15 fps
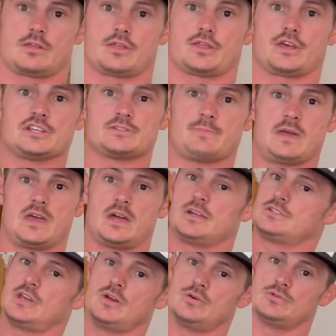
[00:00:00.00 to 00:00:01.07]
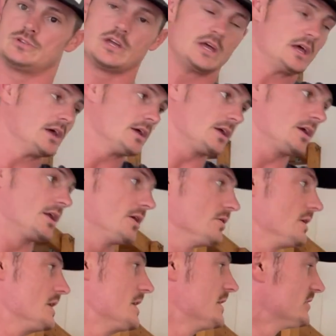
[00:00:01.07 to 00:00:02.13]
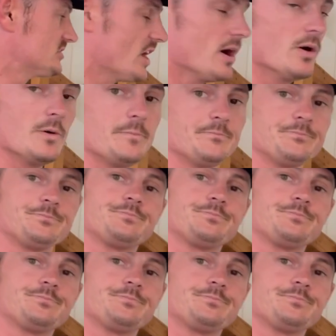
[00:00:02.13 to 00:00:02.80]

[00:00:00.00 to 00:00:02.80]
this big, it's huge, you know? So,